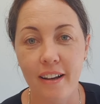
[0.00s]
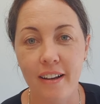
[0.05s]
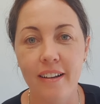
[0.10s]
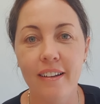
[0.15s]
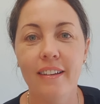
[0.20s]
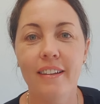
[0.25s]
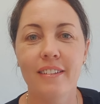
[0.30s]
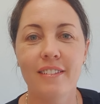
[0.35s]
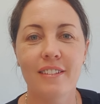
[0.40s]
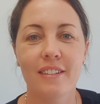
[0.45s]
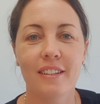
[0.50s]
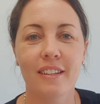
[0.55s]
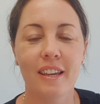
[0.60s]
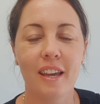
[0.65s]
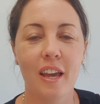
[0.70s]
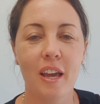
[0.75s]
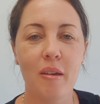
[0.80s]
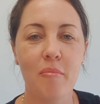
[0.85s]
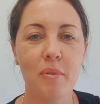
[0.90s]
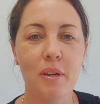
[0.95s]
It's a
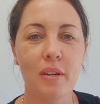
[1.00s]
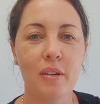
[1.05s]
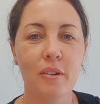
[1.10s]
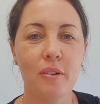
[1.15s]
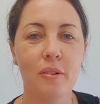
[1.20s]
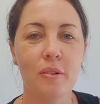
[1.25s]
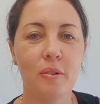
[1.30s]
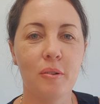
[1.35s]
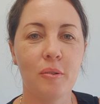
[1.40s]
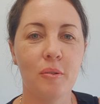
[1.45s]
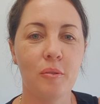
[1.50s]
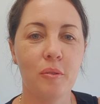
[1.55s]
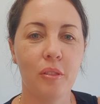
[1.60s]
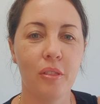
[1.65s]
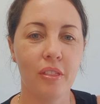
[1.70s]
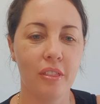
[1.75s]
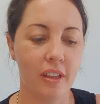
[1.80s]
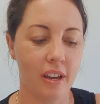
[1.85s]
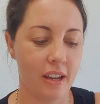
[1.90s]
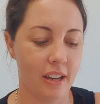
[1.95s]
chemical
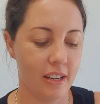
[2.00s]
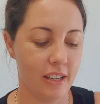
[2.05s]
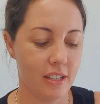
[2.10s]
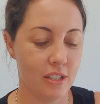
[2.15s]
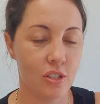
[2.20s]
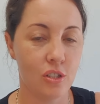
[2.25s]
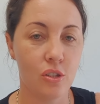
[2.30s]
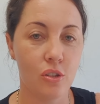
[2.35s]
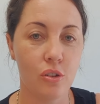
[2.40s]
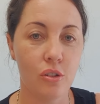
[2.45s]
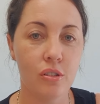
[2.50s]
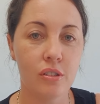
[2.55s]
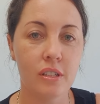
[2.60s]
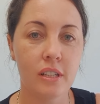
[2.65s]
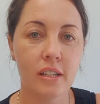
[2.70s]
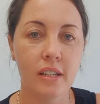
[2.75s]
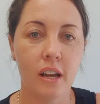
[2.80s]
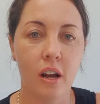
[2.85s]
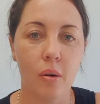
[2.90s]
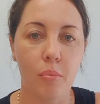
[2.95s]
that is used
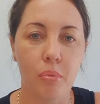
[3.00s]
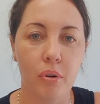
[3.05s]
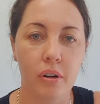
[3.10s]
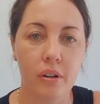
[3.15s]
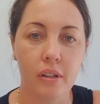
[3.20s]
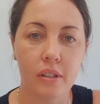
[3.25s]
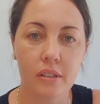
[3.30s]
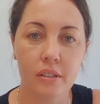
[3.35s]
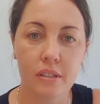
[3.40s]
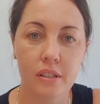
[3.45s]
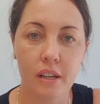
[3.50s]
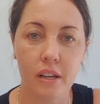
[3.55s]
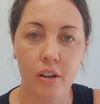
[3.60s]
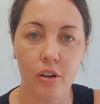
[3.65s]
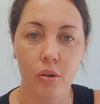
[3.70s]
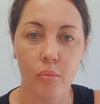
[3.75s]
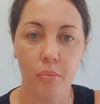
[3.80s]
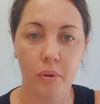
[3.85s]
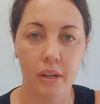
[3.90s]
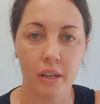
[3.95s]
in nail products to
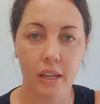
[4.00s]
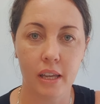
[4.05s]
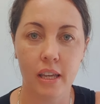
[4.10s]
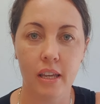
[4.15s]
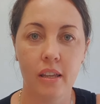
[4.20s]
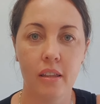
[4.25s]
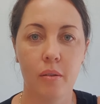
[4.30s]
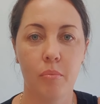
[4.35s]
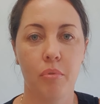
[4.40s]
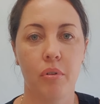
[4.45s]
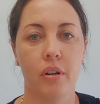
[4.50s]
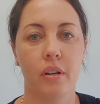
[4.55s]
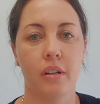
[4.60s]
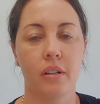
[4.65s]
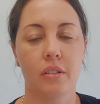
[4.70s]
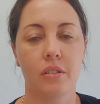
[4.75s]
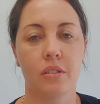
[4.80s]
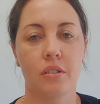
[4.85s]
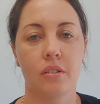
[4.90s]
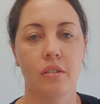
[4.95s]
help adhere the
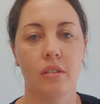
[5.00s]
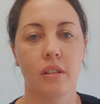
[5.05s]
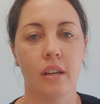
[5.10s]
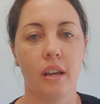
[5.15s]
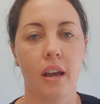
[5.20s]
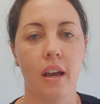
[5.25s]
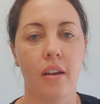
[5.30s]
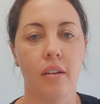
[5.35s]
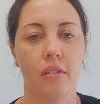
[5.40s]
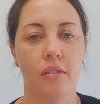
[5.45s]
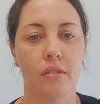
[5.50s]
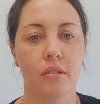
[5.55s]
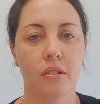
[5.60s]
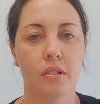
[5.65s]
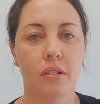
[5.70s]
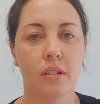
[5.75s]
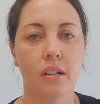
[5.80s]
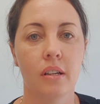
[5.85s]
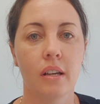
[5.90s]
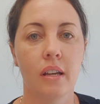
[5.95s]
products to the
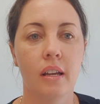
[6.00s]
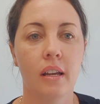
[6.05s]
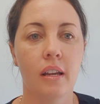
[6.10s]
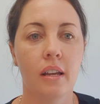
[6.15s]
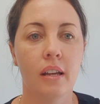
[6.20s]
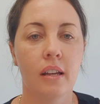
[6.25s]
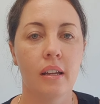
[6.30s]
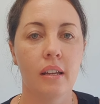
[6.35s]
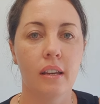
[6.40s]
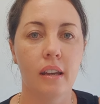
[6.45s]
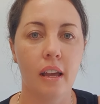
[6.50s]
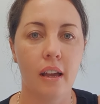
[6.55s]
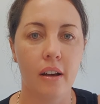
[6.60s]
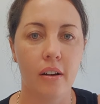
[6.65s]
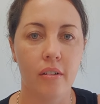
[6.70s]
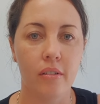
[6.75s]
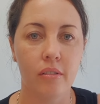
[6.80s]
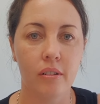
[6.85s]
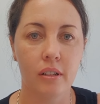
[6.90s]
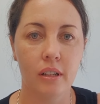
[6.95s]
nails.
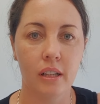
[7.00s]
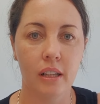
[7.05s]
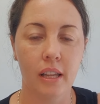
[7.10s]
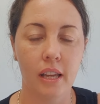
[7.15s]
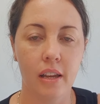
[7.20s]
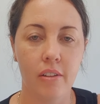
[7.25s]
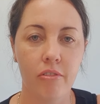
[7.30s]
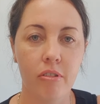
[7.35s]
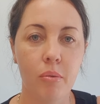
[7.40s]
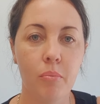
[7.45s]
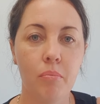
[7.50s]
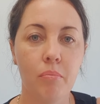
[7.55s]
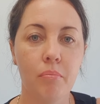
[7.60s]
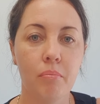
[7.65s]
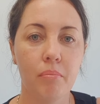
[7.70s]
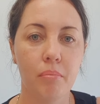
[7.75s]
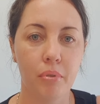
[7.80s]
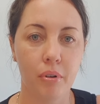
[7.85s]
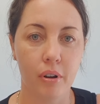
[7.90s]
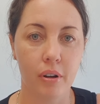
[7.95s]
Now nearly every
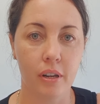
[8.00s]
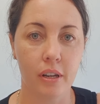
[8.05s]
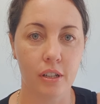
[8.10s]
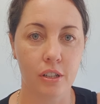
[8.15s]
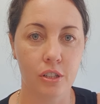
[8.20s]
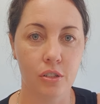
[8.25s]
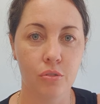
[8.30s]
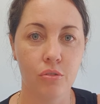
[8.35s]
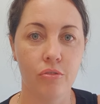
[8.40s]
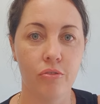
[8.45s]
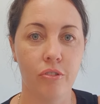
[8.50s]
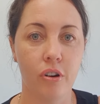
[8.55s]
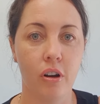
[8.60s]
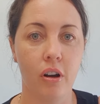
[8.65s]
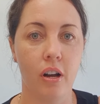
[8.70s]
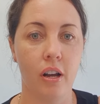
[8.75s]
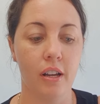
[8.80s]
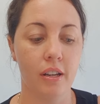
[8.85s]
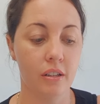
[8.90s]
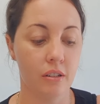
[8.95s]
product you'll
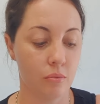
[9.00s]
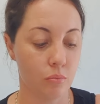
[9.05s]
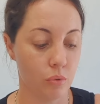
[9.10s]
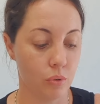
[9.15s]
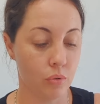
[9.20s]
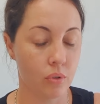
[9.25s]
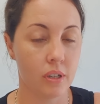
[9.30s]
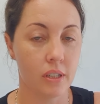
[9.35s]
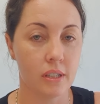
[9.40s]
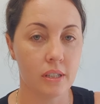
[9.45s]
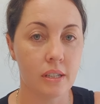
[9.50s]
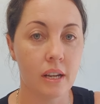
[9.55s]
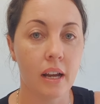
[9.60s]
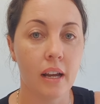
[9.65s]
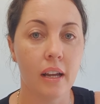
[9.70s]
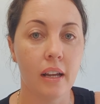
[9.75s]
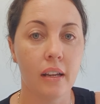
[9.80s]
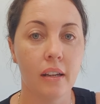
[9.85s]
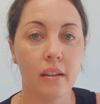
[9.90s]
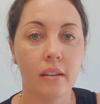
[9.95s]
find will
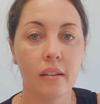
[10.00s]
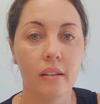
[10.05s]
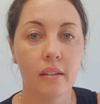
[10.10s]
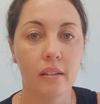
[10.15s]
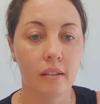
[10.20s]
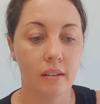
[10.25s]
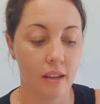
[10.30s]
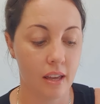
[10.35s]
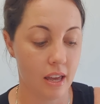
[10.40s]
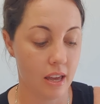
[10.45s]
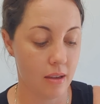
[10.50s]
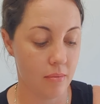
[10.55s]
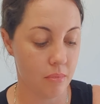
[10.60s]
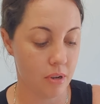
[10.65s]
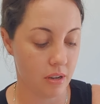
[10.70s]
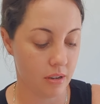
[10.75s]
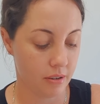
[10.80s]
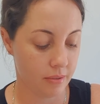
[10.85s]
contain HEMA.